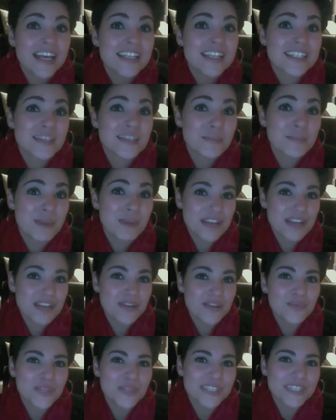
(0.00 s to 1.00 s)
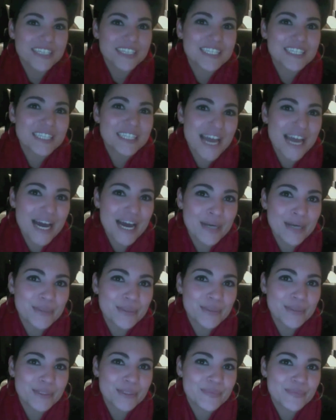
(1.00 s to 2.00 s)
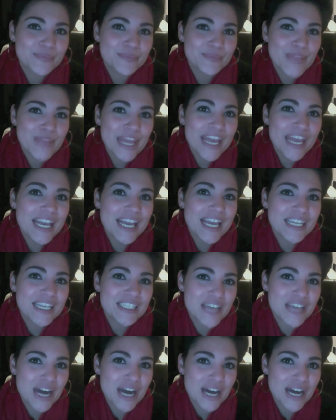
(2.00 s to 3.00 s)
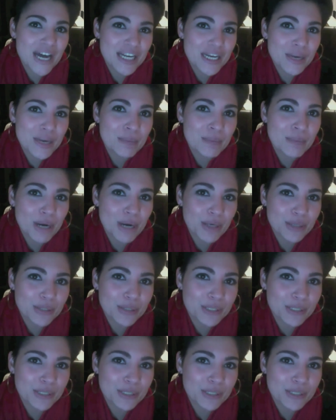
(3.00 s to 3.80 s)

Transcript: to buy your really loud exotic bird.